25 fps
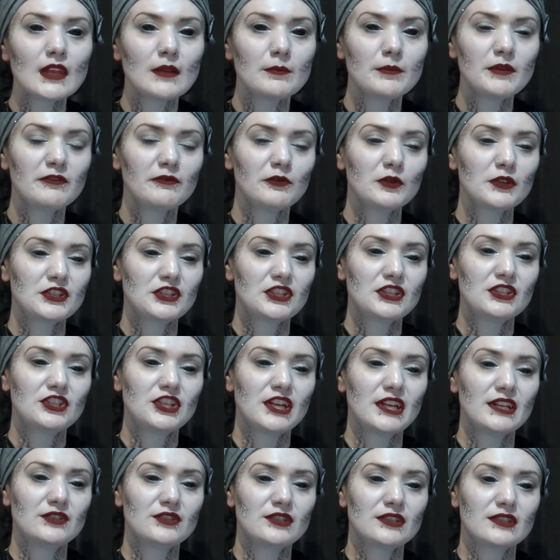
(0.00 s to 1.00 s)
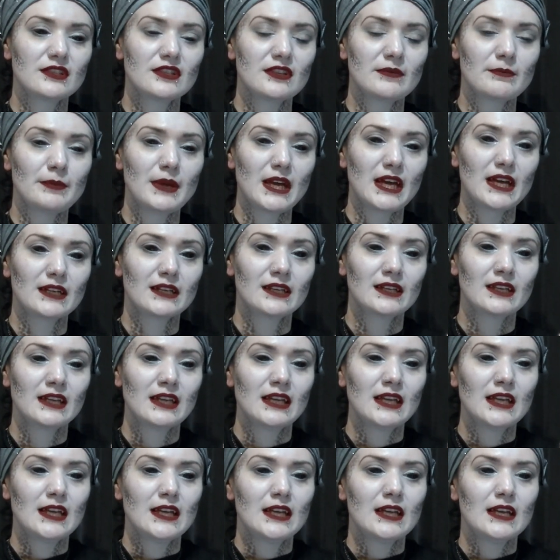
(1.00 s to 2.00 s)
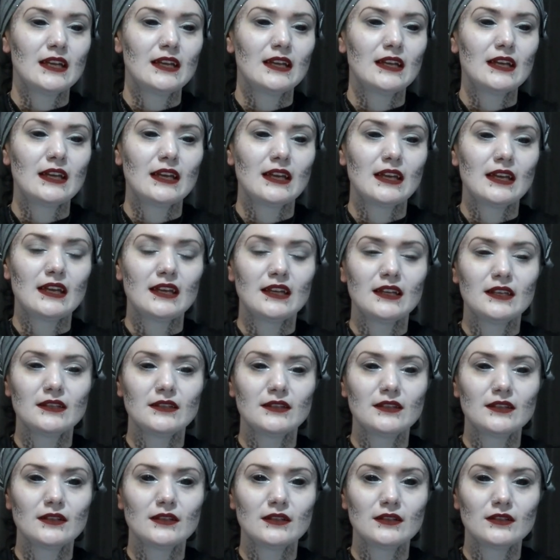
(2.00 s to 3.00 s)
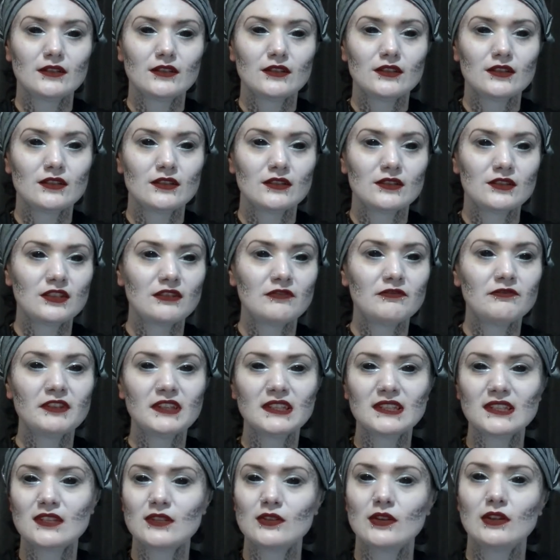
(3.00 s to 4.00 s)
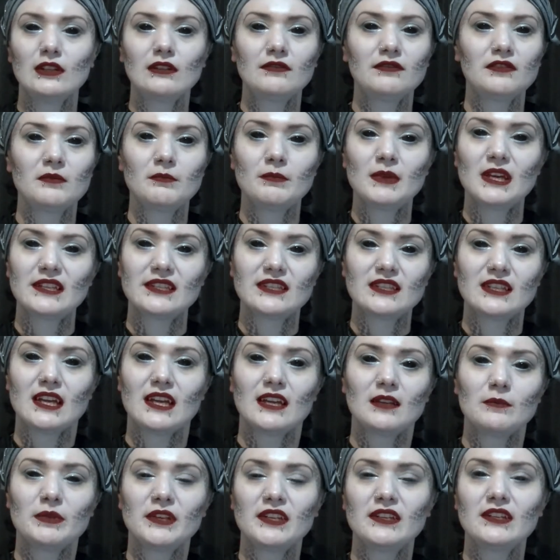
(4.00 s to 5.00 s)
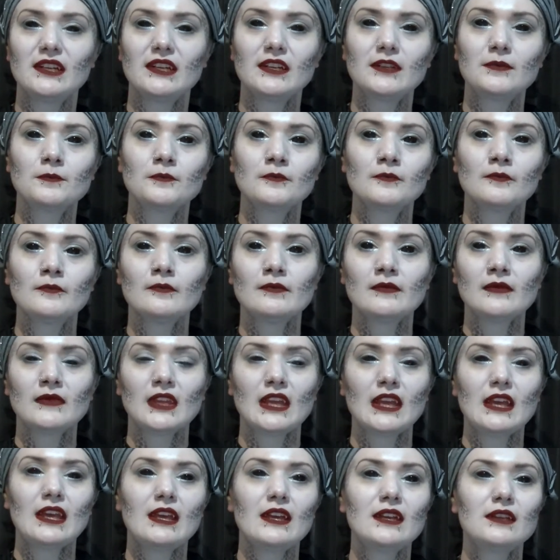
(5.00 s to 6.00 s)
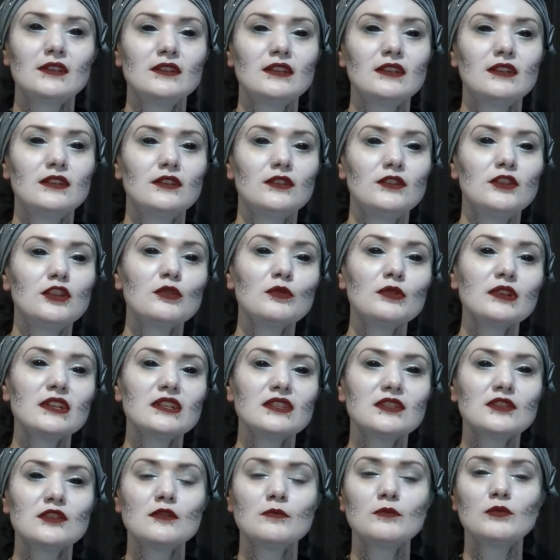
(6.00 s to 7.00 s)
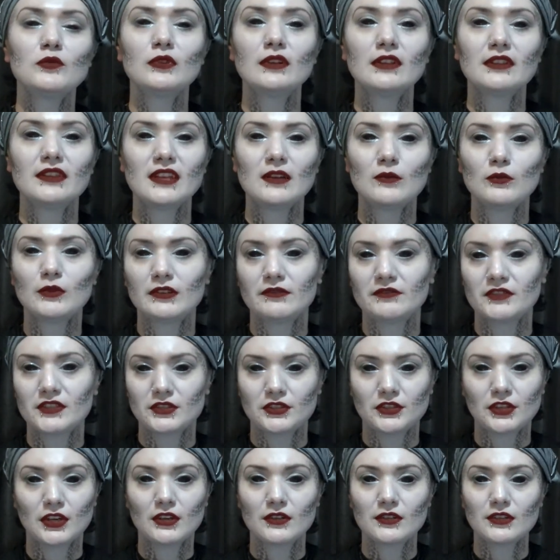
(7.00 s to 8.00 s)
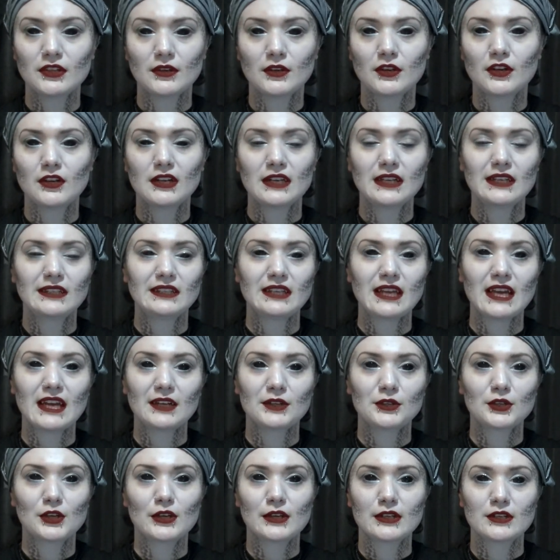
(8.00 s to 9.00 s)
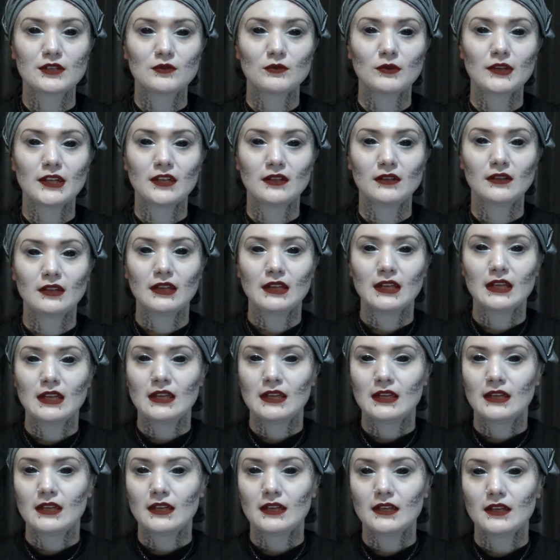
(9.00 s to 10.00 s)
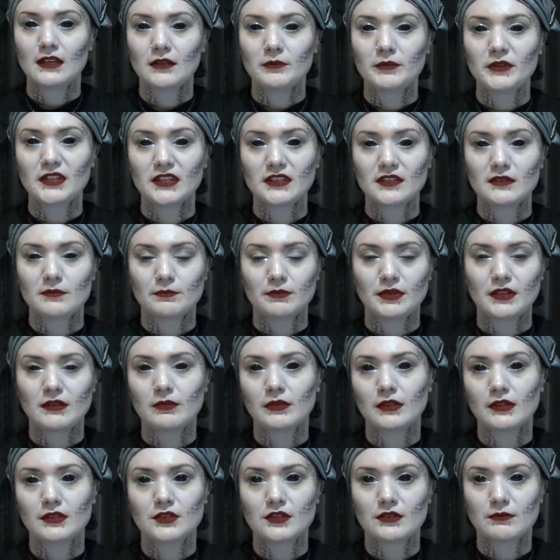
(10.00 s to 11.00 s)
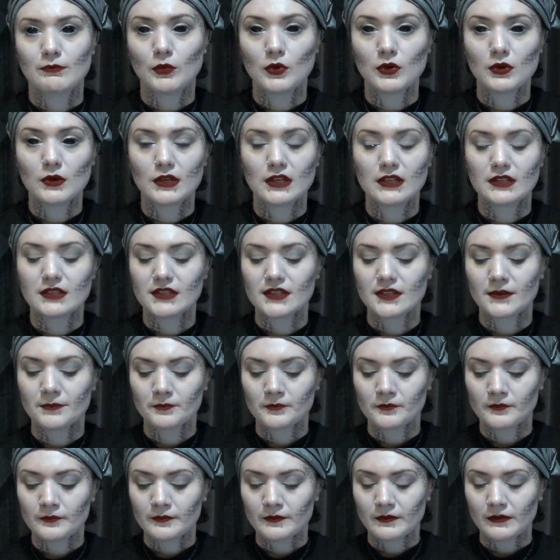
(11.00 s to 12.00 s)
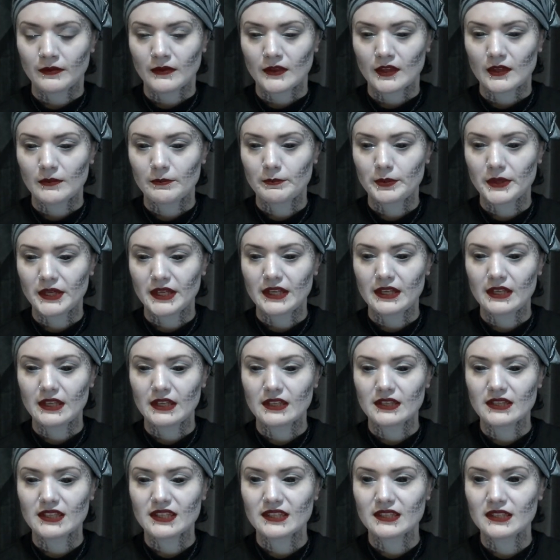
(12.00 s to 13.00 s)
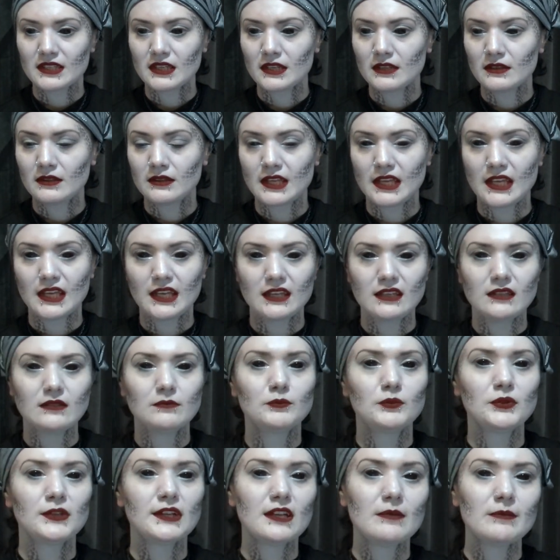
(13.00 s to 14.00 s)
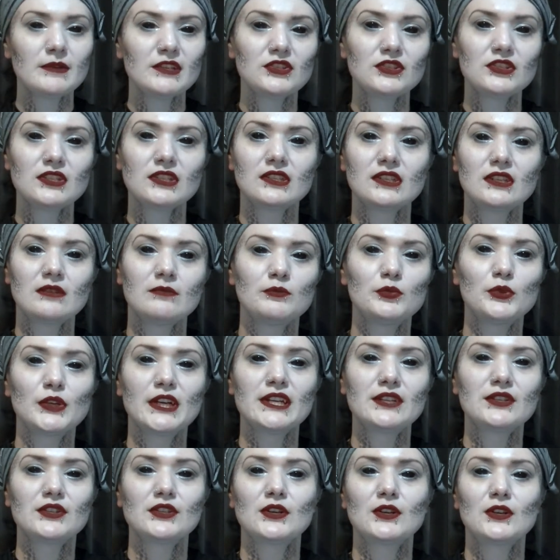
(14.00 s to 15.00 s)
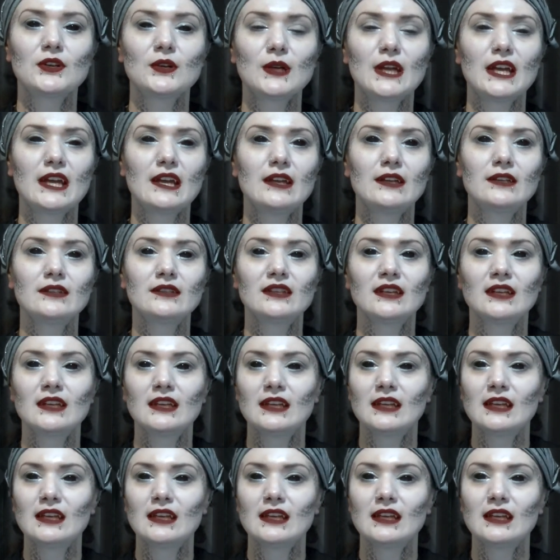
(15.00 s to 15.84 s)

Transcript: before she changes them back. And she fixes all of the mess that had been done, and you would assume, well, they would have just turned on her and attacked her as well, because people are just morons. But instead, they pretty much just embrace her, and